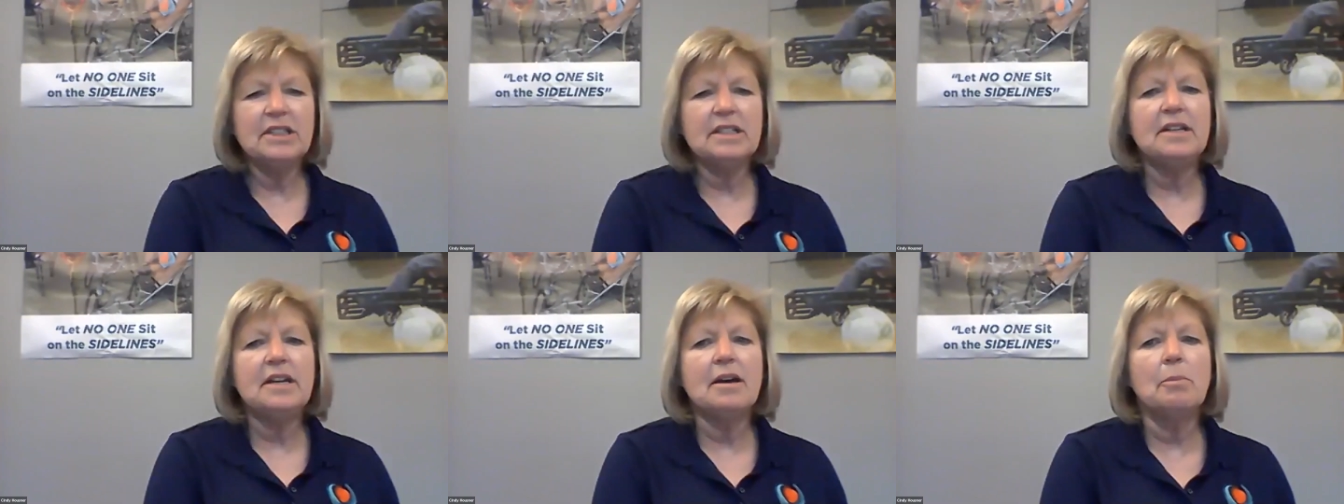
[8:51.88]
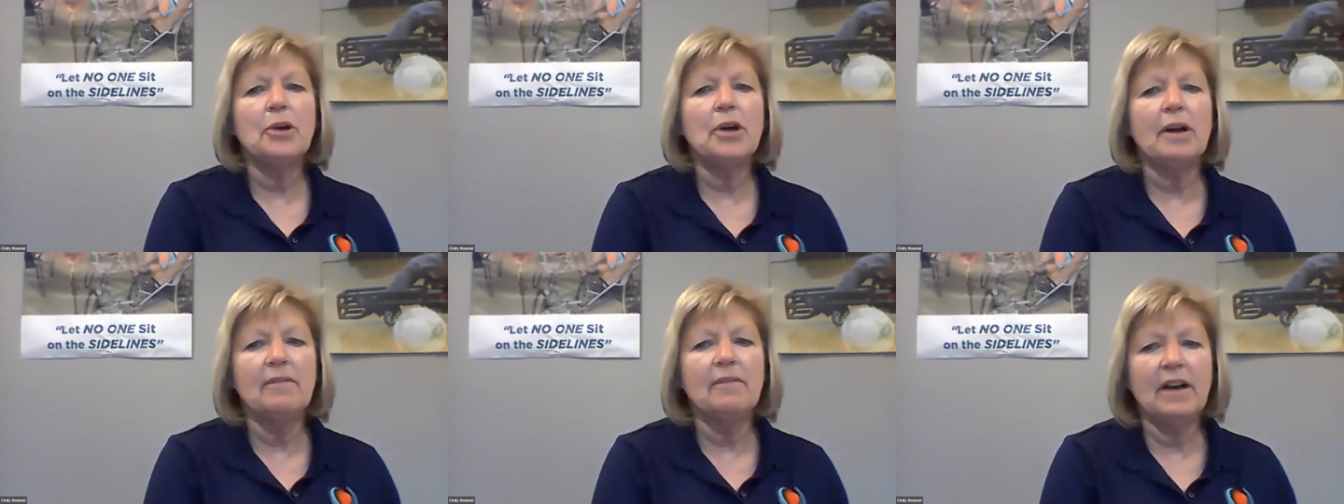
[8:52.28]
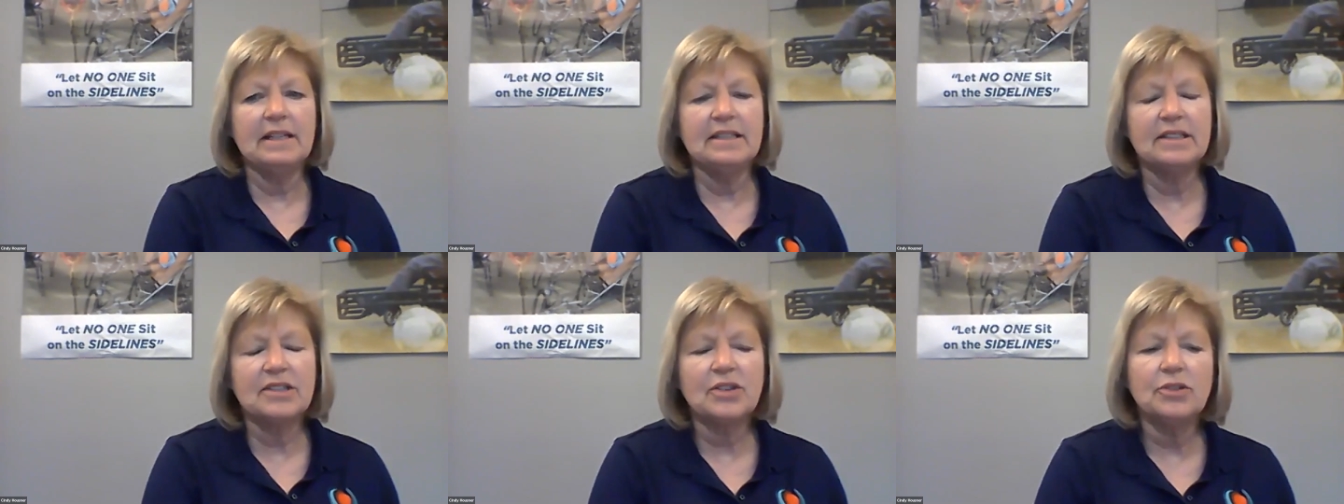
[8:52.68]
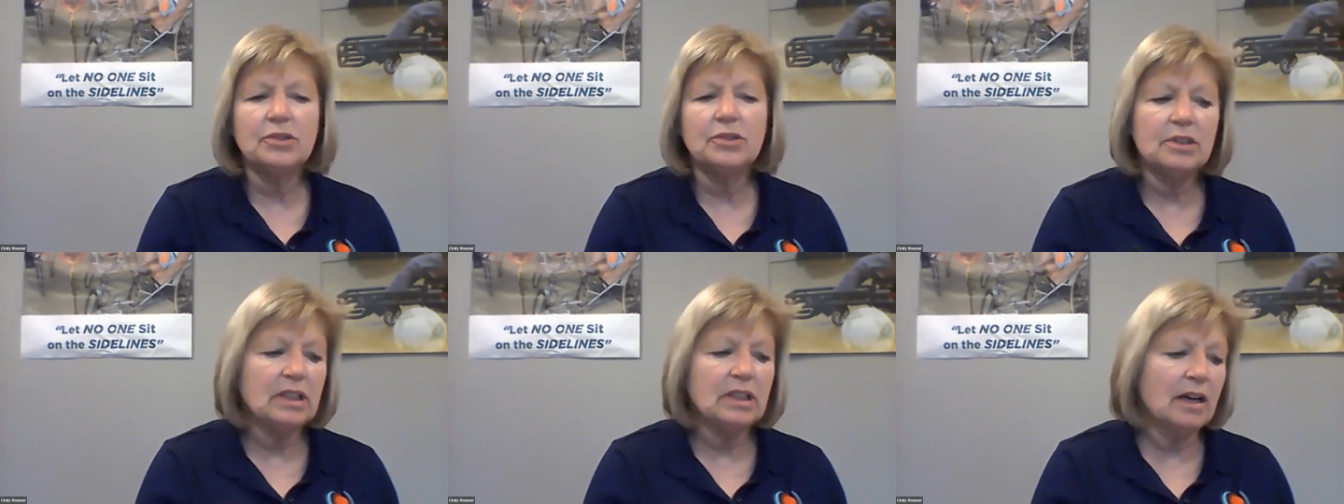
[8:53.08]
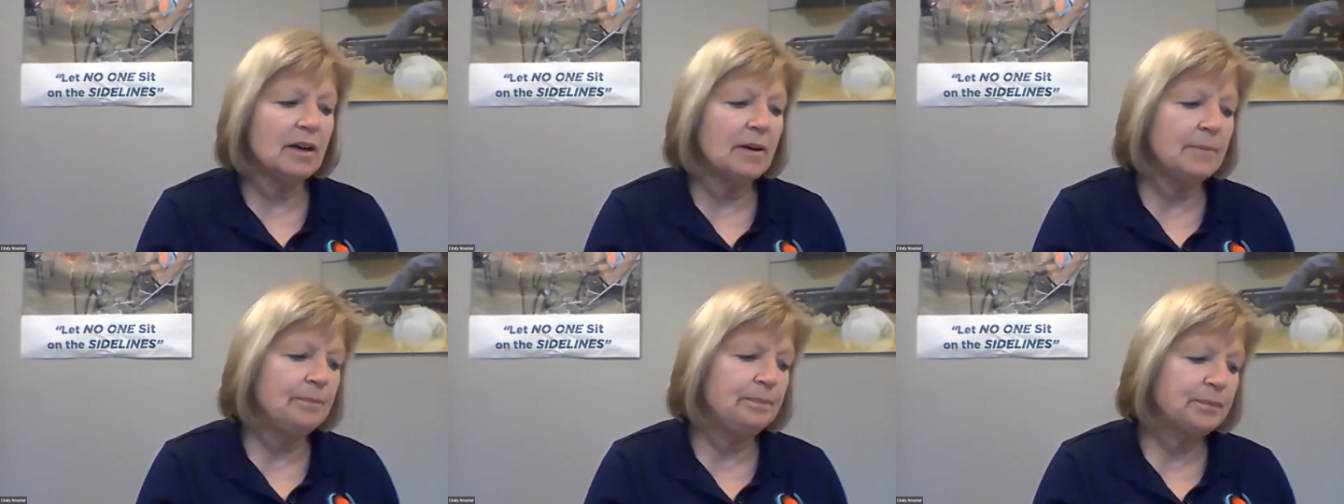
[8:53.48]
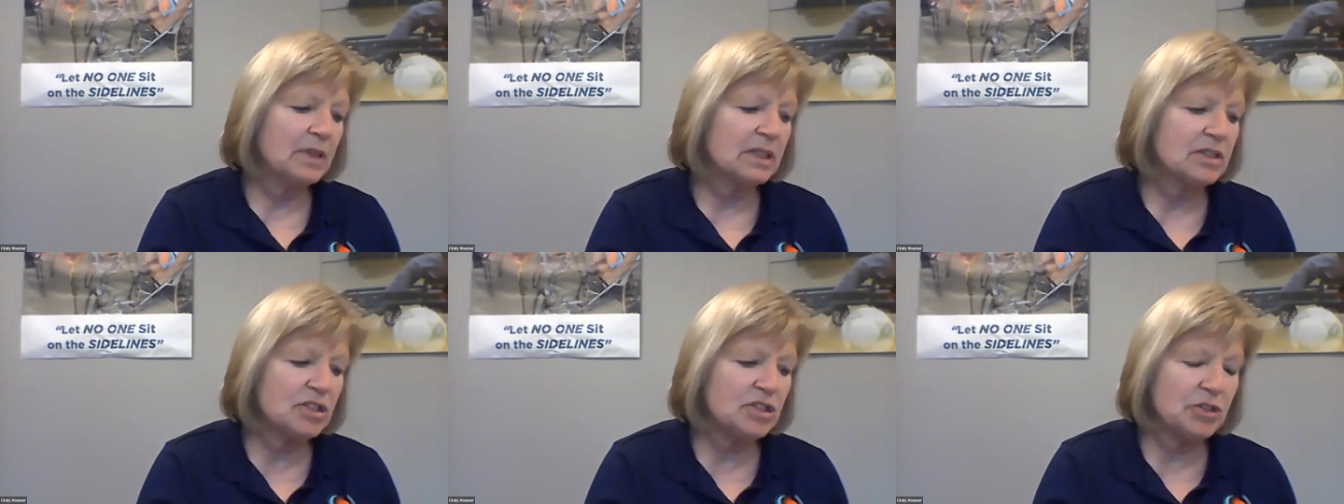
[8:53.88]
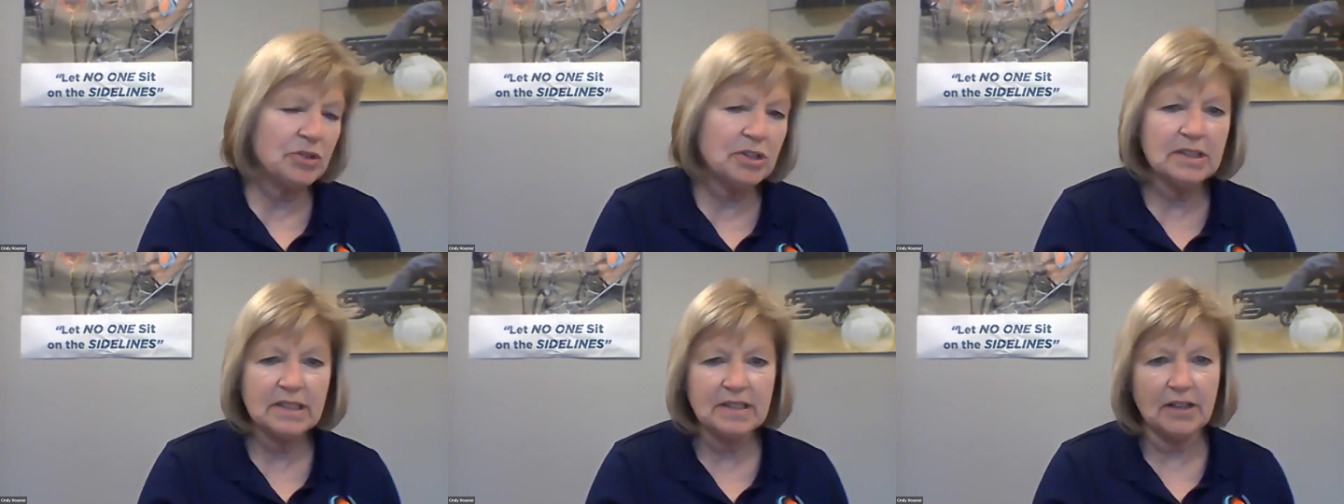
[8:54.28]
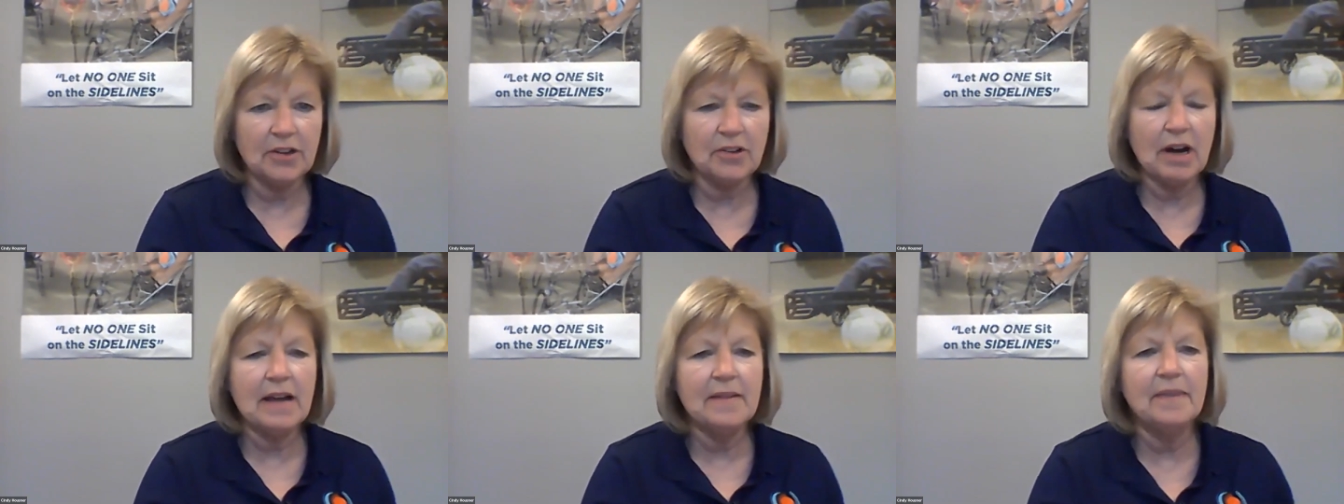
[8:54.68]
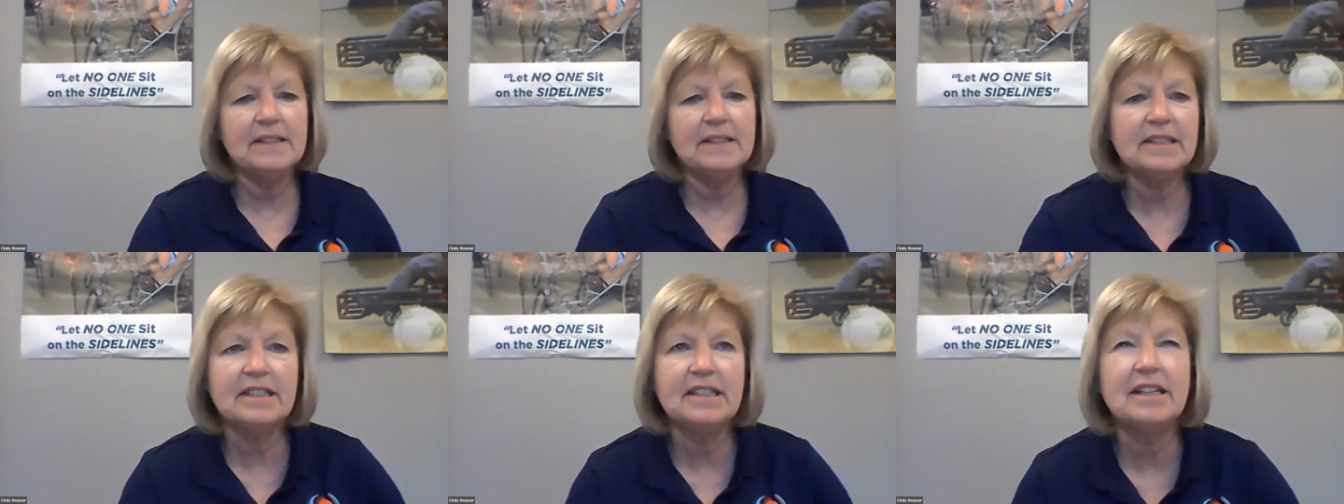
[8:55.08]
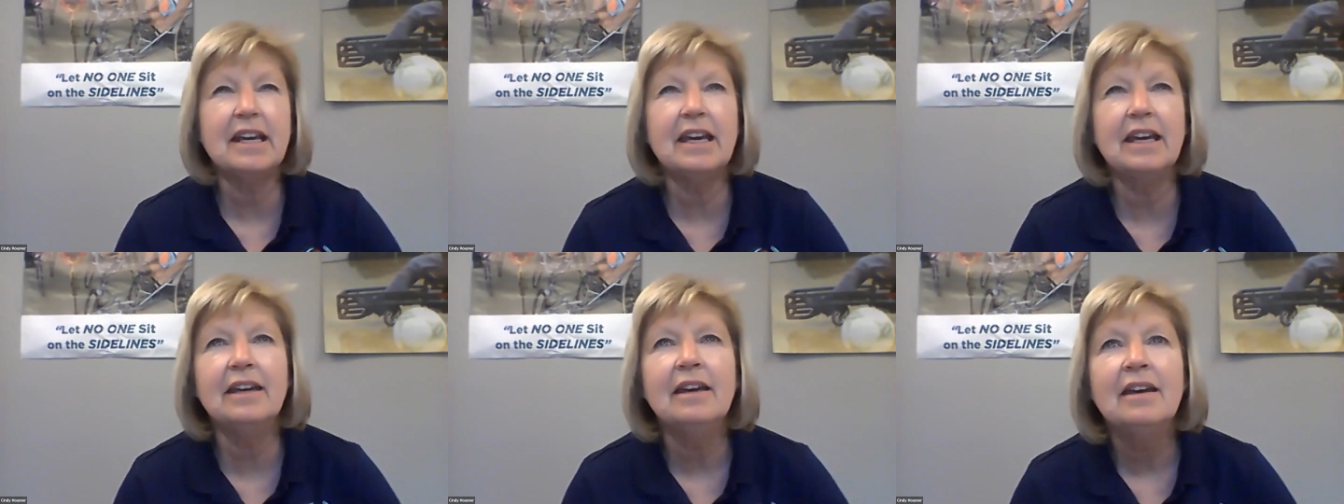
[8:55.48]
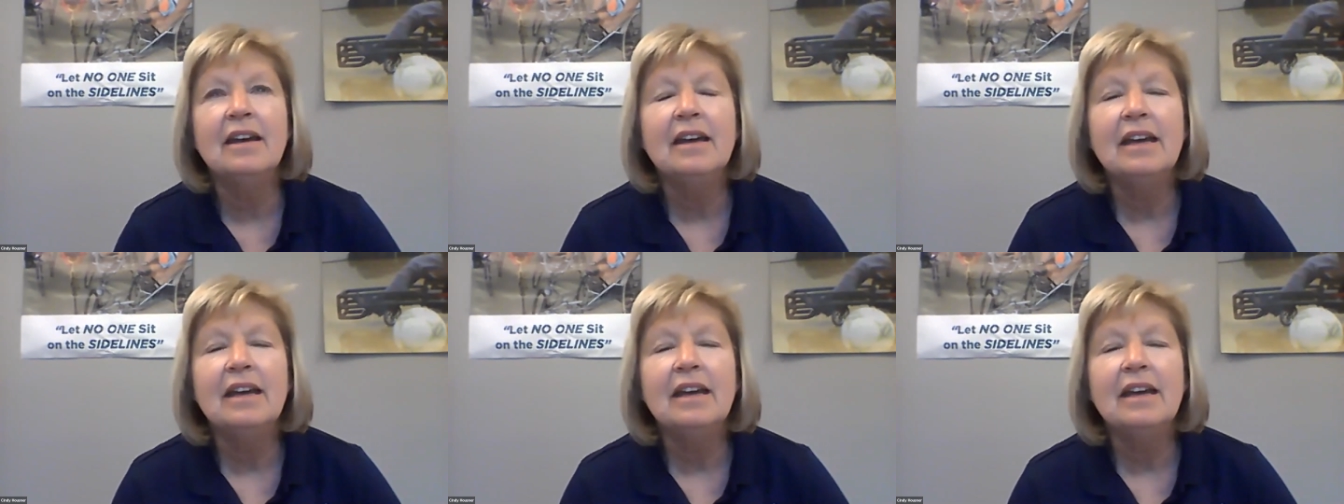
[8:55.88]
a number of high school students that are on this today.